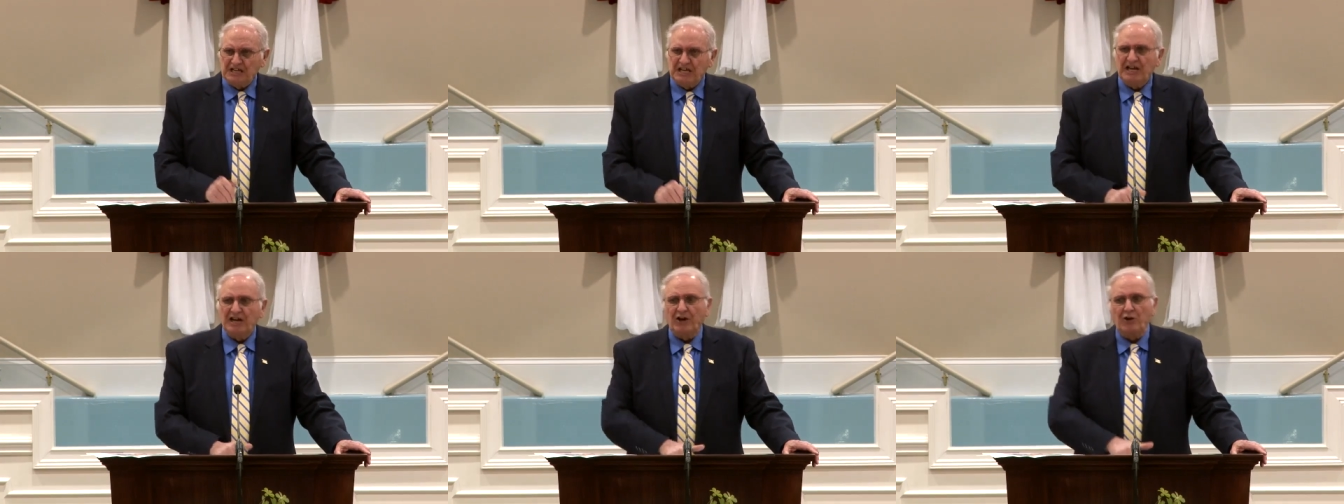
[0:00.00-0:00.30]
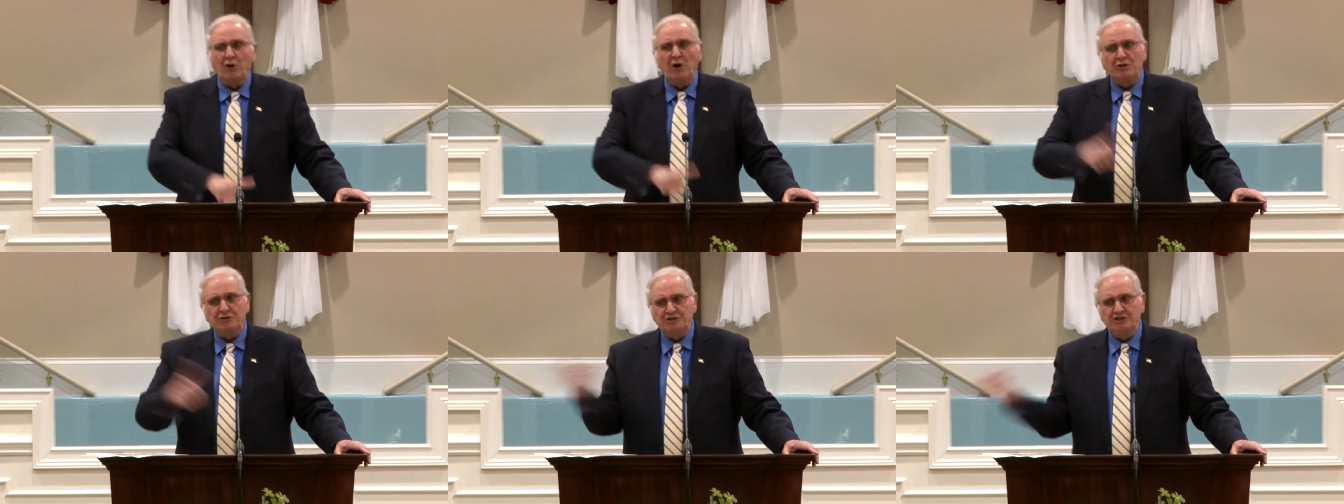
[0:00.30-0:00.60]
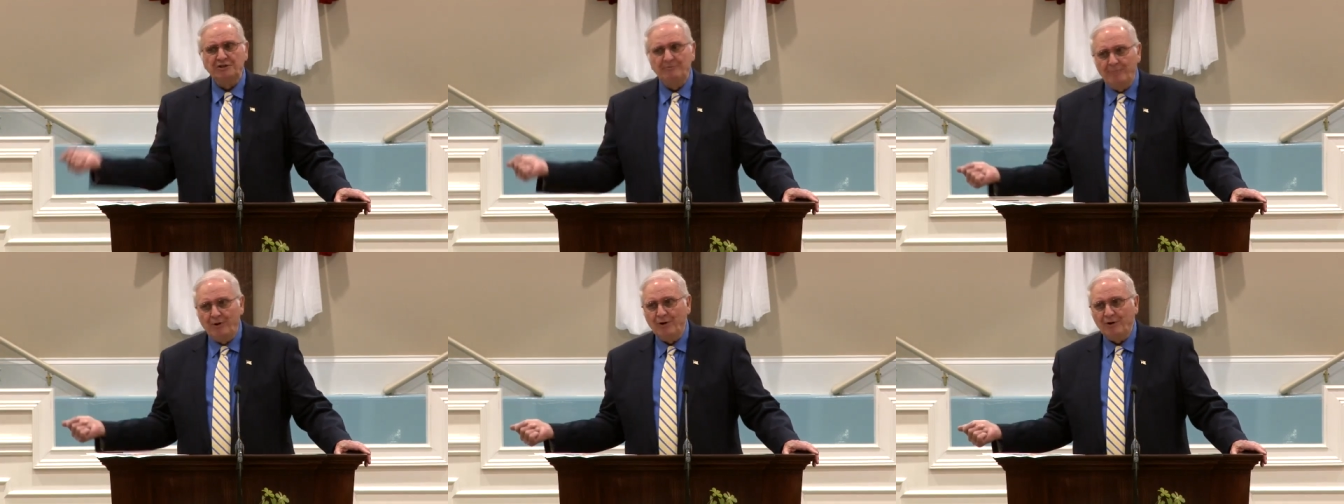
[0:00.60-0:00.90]
to get
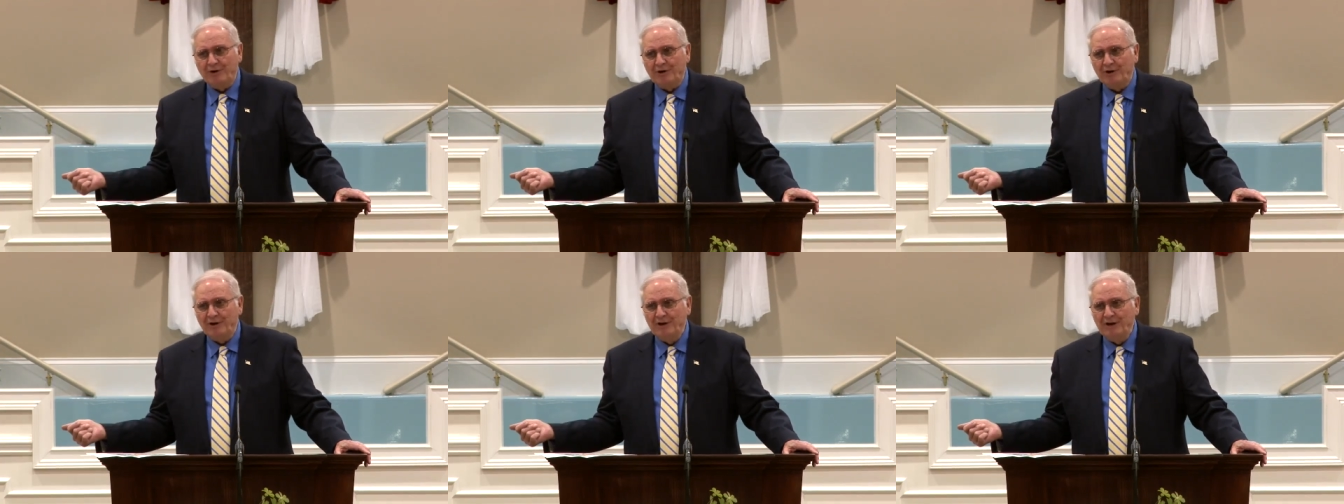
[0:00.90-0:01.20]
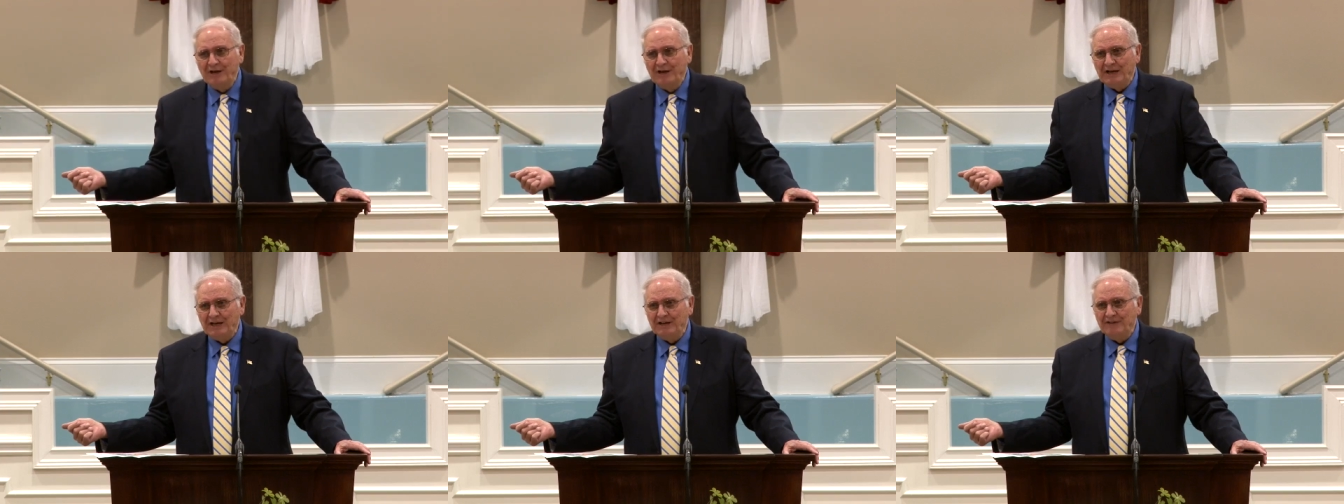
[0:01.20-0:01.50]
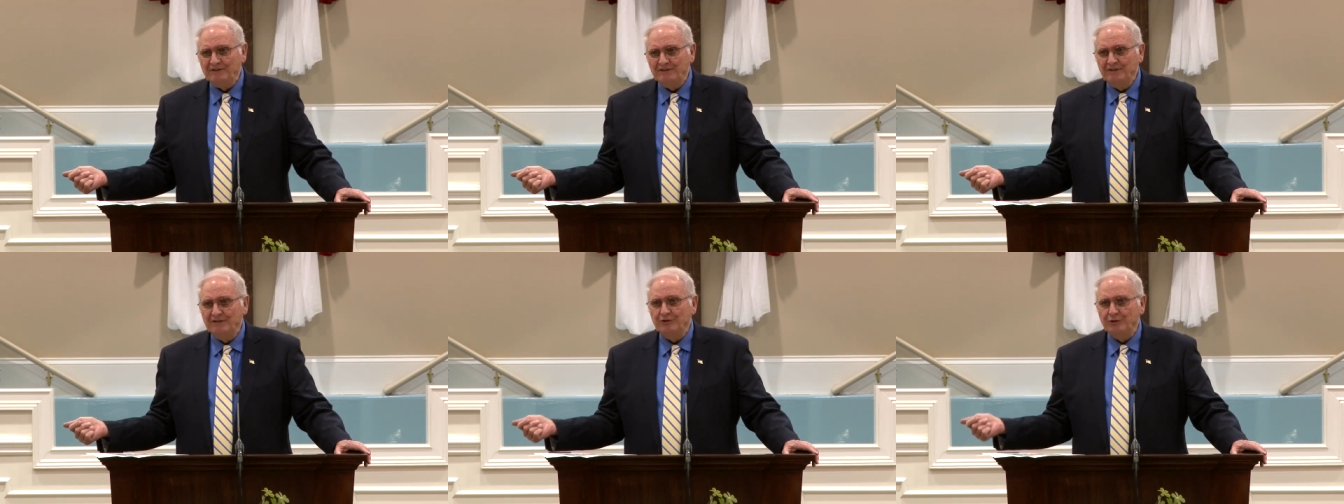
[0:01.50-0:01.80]
across the border
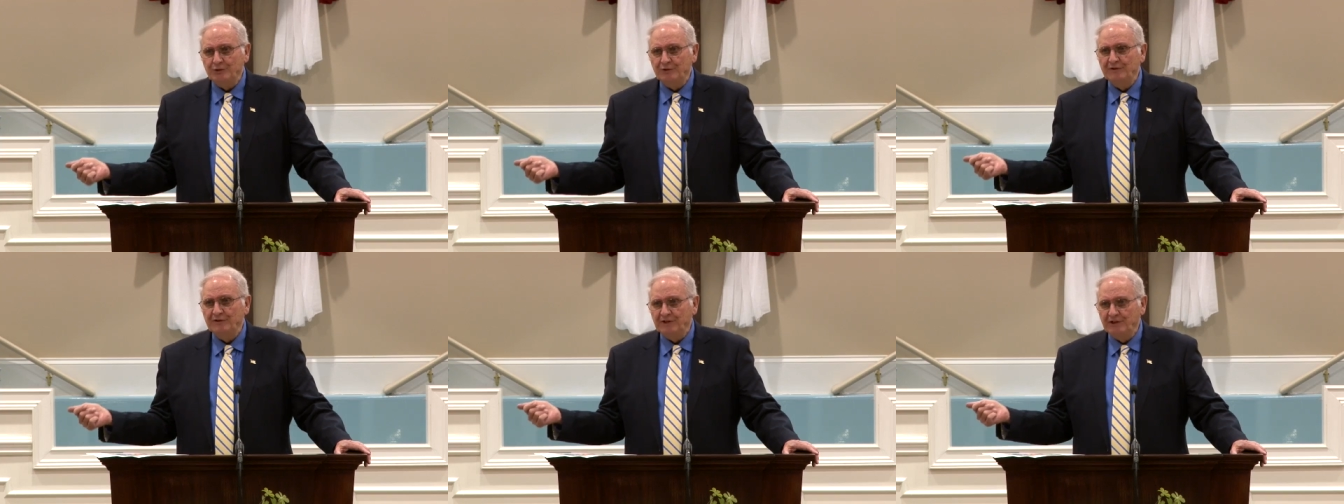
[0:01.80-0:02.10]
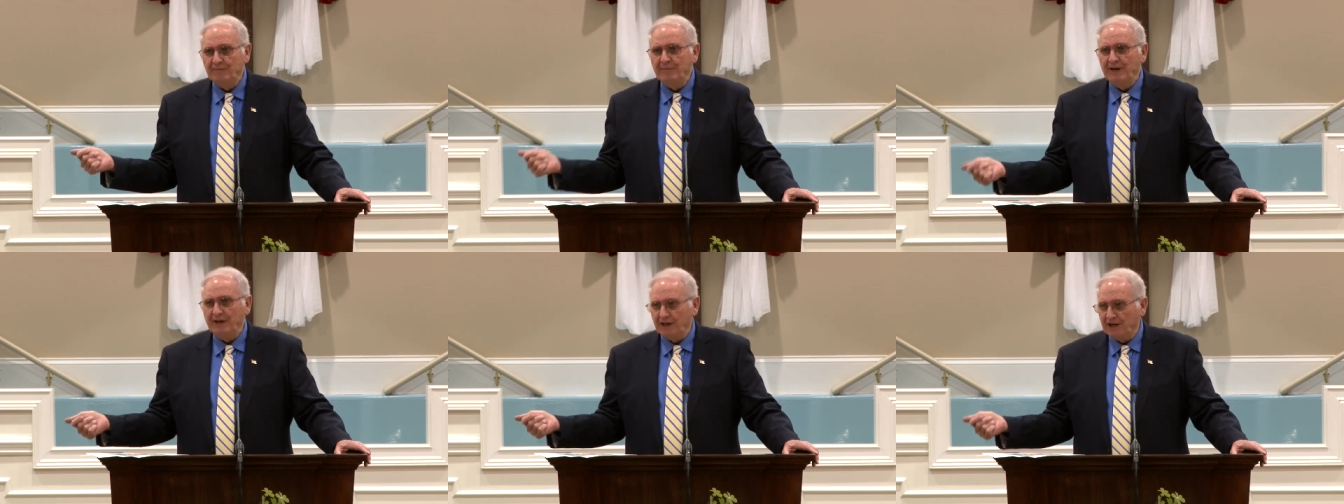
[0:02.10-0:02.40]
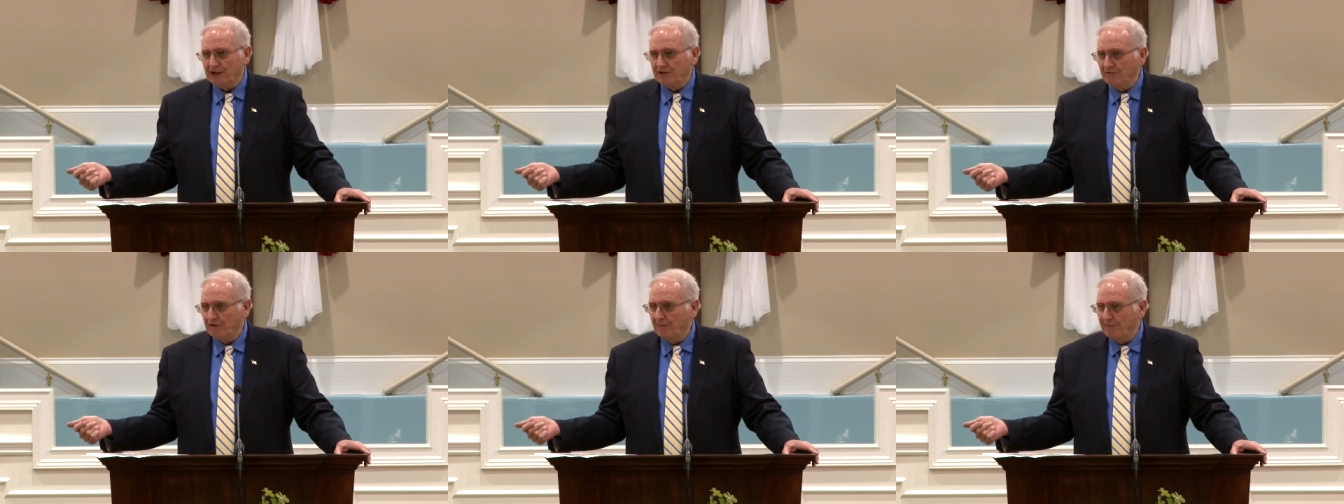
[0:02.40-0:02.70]
into the
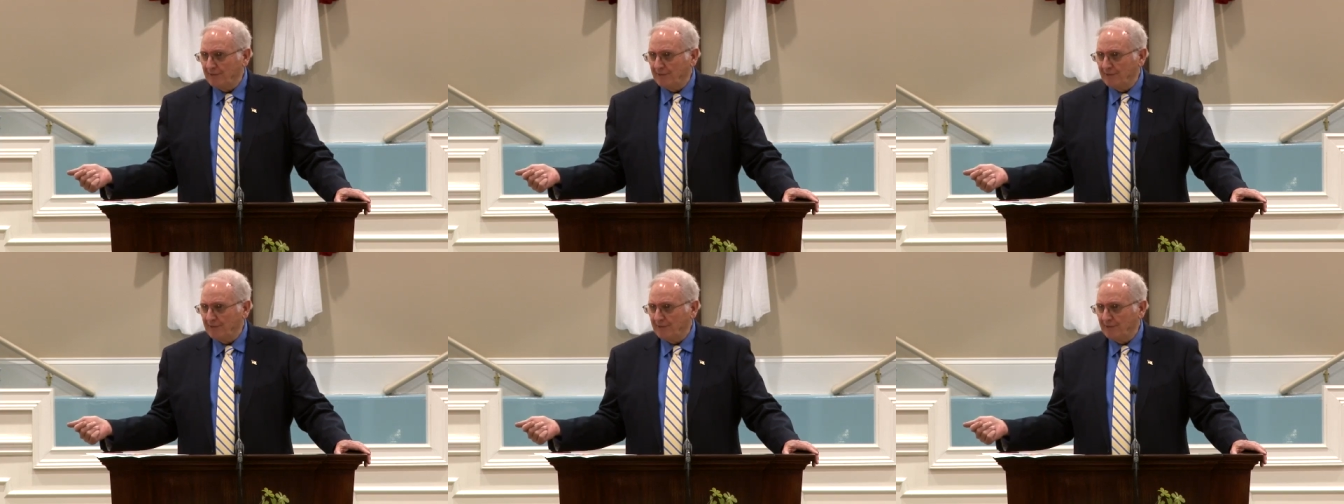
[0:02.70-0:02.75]
Dominican